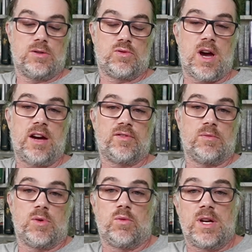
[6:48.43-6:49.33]
draft
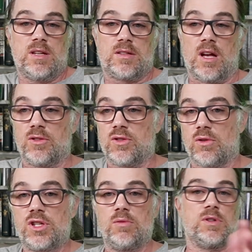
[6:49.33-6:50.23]
to Maria
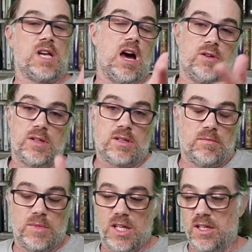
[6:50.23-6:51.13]
Seltzer. She was out on
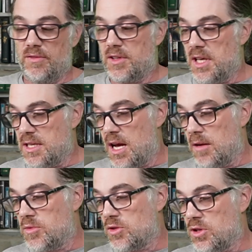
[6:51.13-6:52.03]
some leave at that
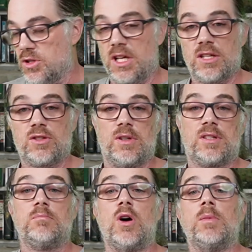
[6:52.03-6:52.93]
time, so couldn't get to it
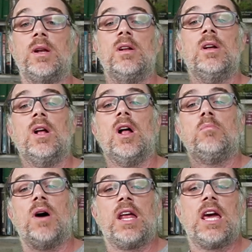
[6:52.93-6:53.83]
at the moment.
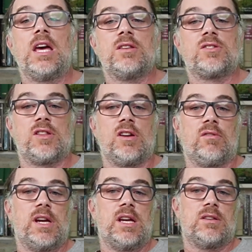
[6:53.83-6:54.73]
But his
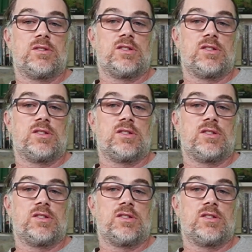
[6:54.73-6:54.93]
theory,